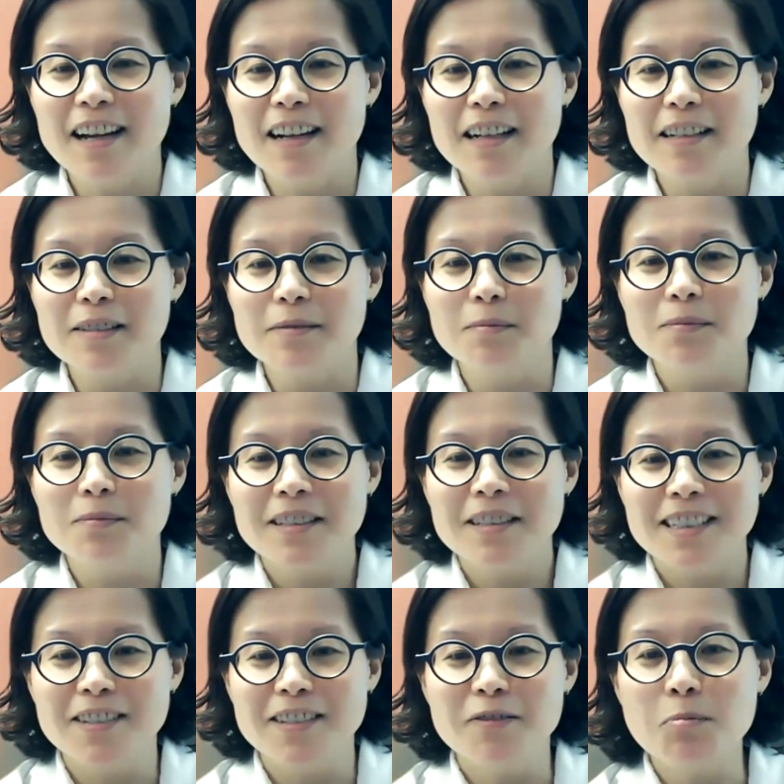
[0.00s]
And
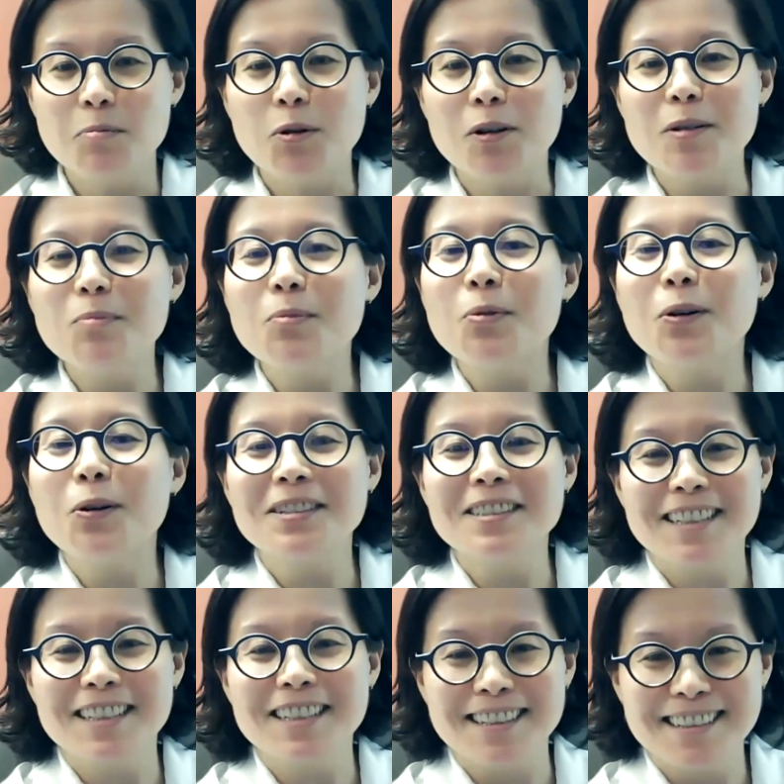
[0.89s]
even more
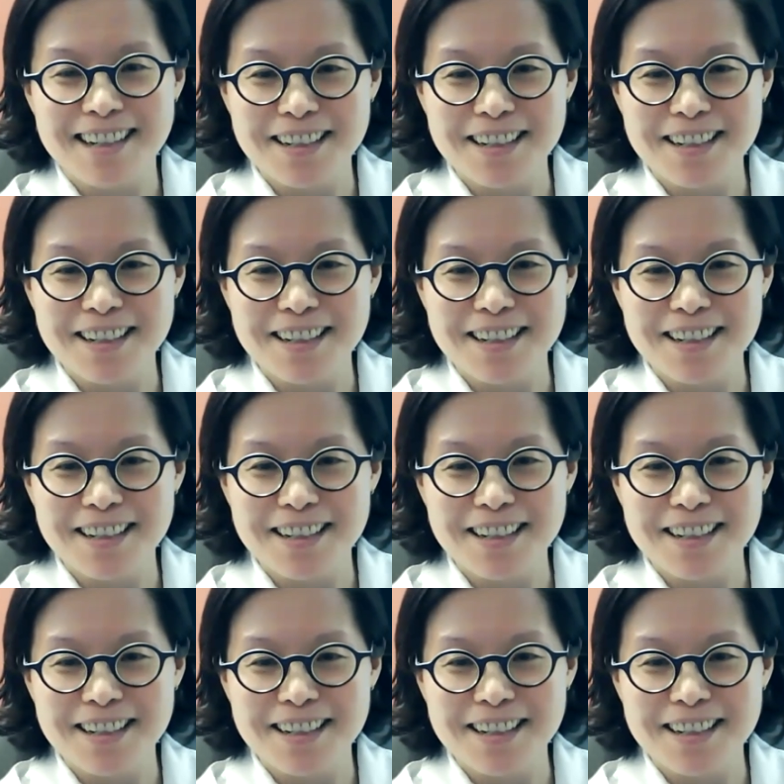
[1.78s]
importantly,